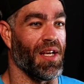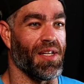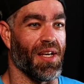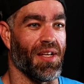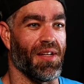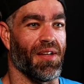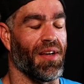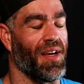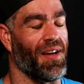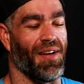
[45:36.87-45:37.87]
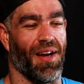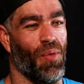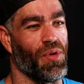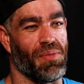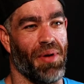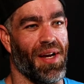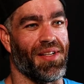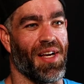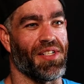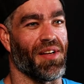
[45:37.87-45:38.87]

did, and I wasn't paying attention.